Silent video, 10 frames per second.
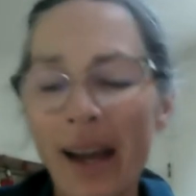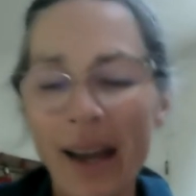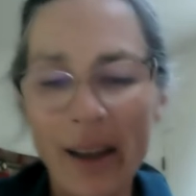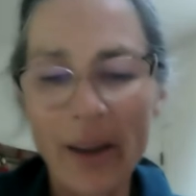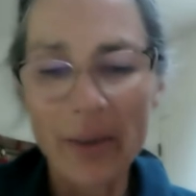
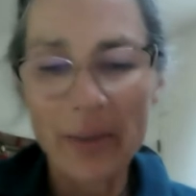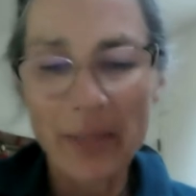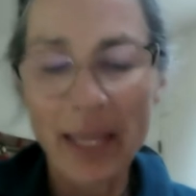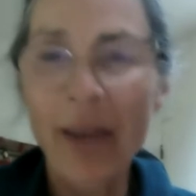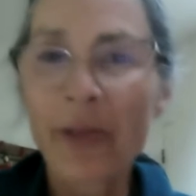
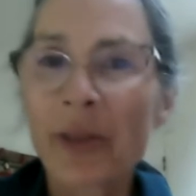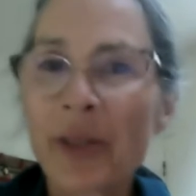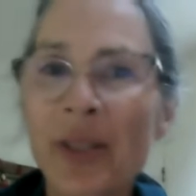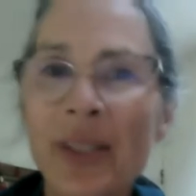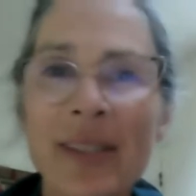Yeah,
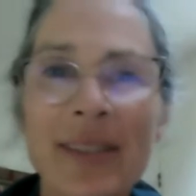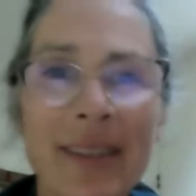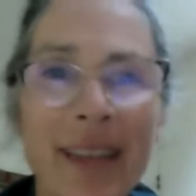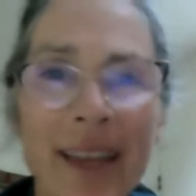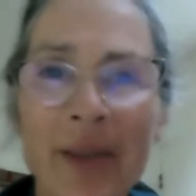first, just
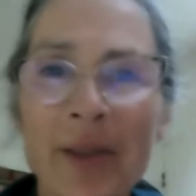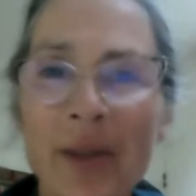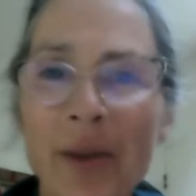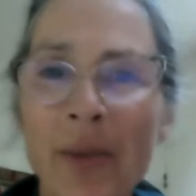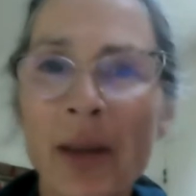thank you so
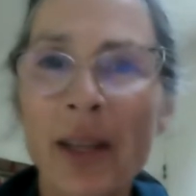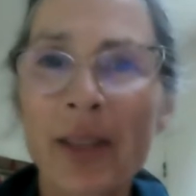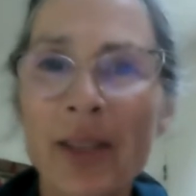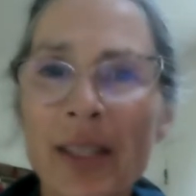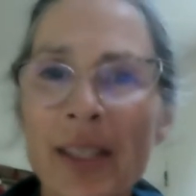much.
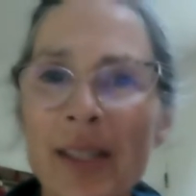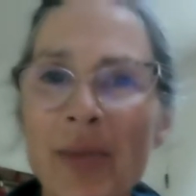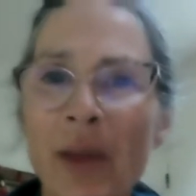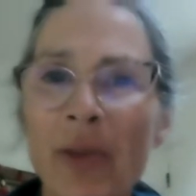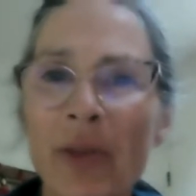This is
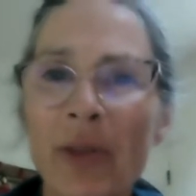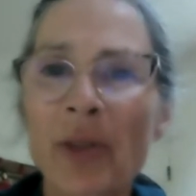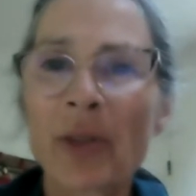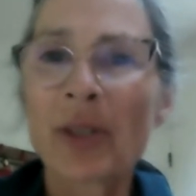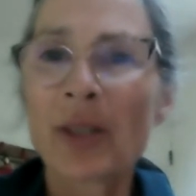my
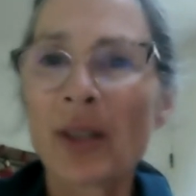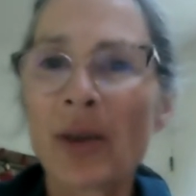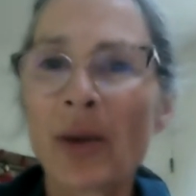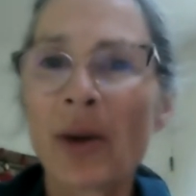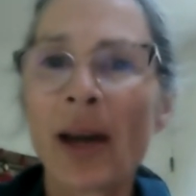first
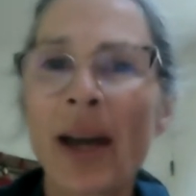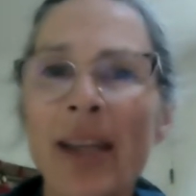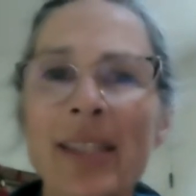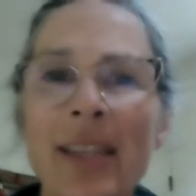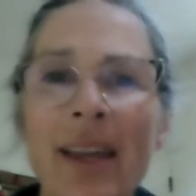
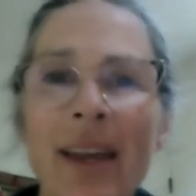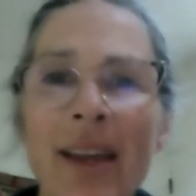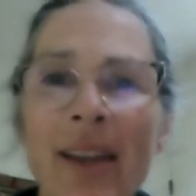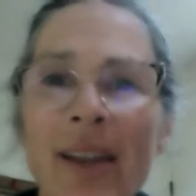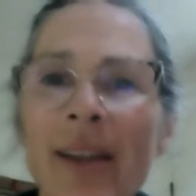
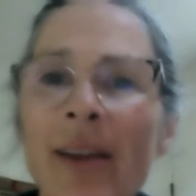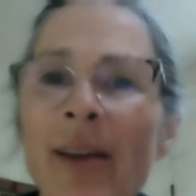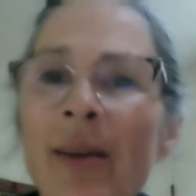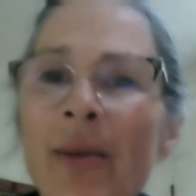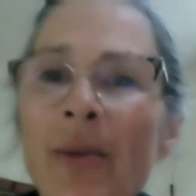USL
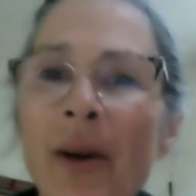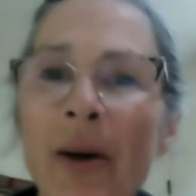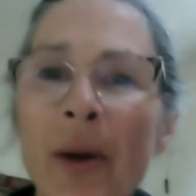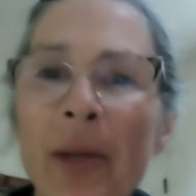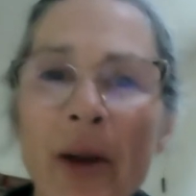
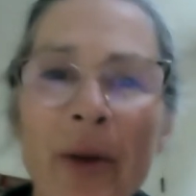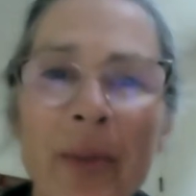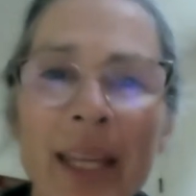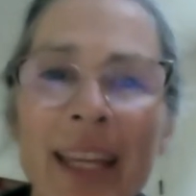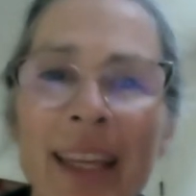
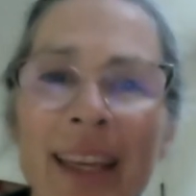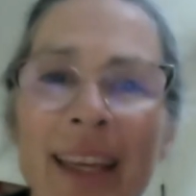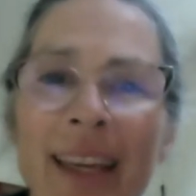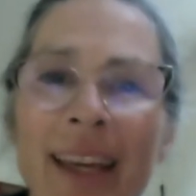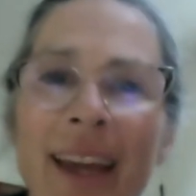webinar or
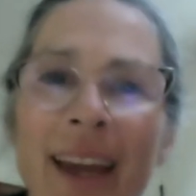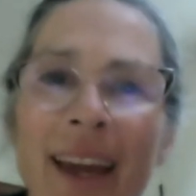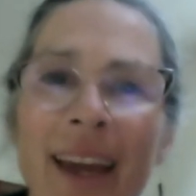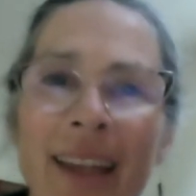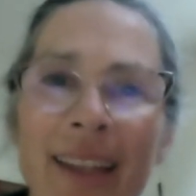meeting,
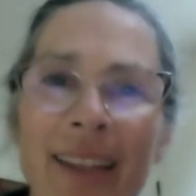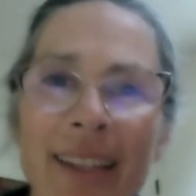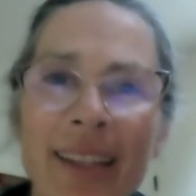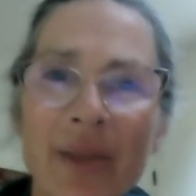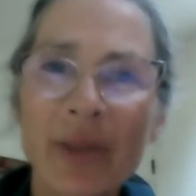and
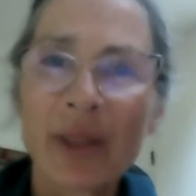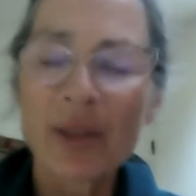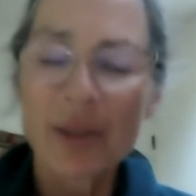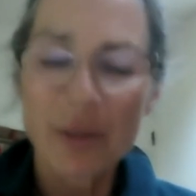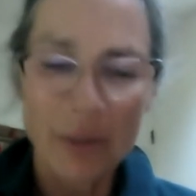it
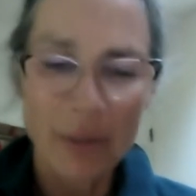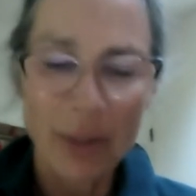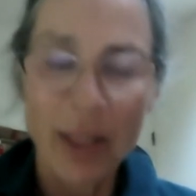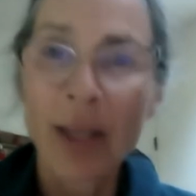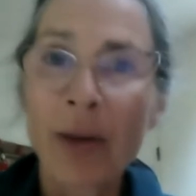feels
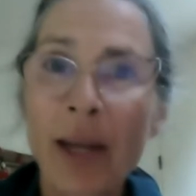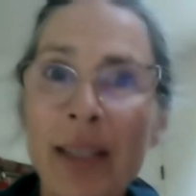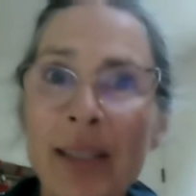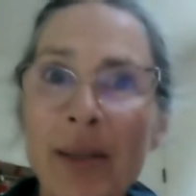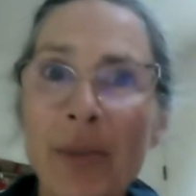really
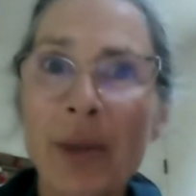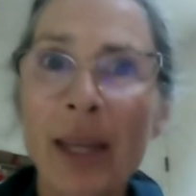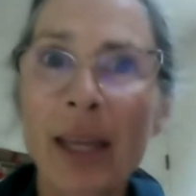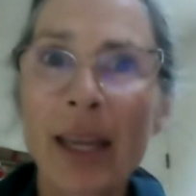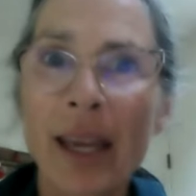great to
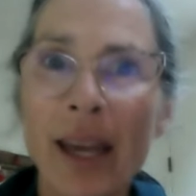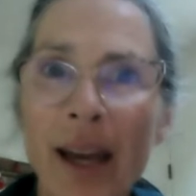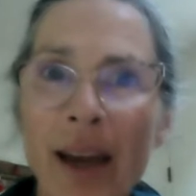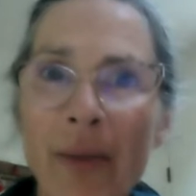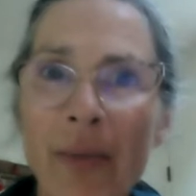be
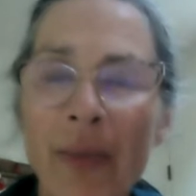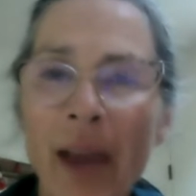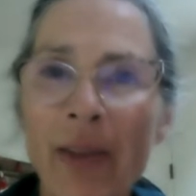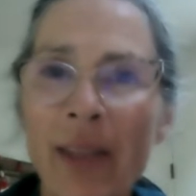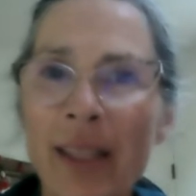
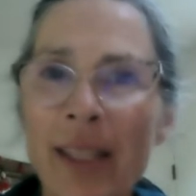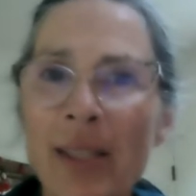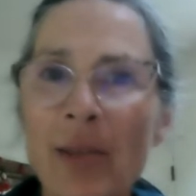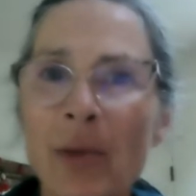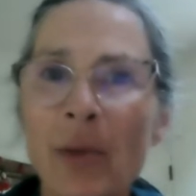having
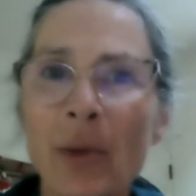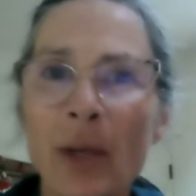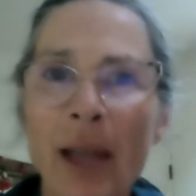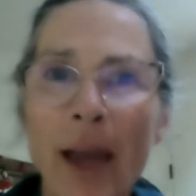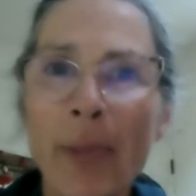this work
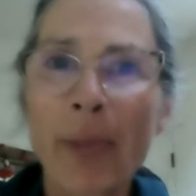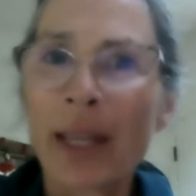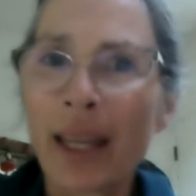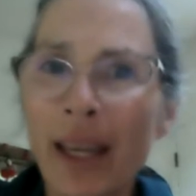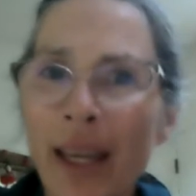
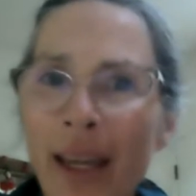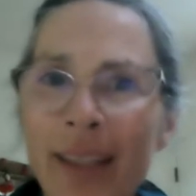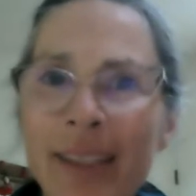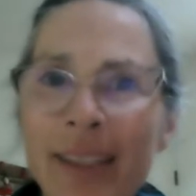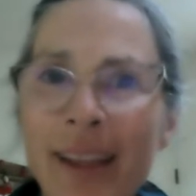happening
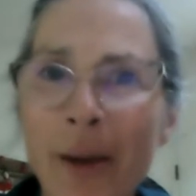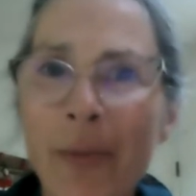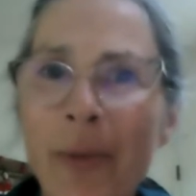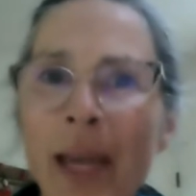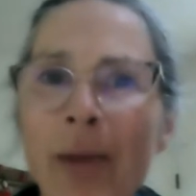and
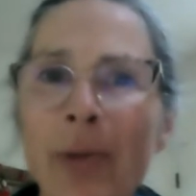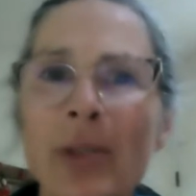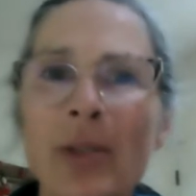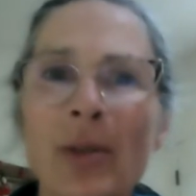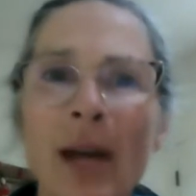be able
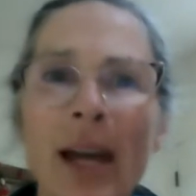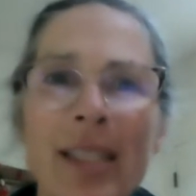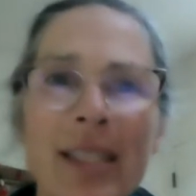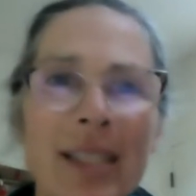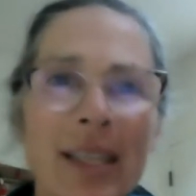to
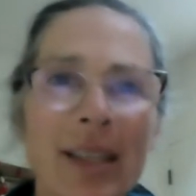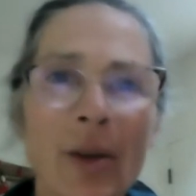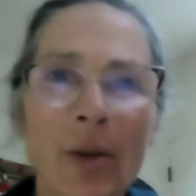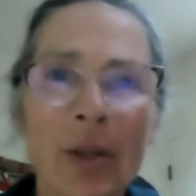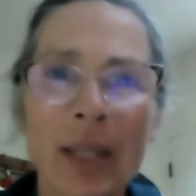access it
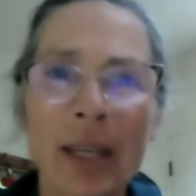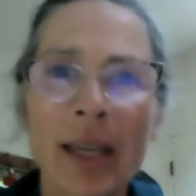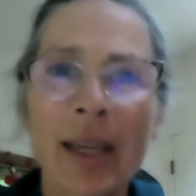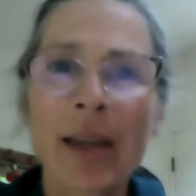locally.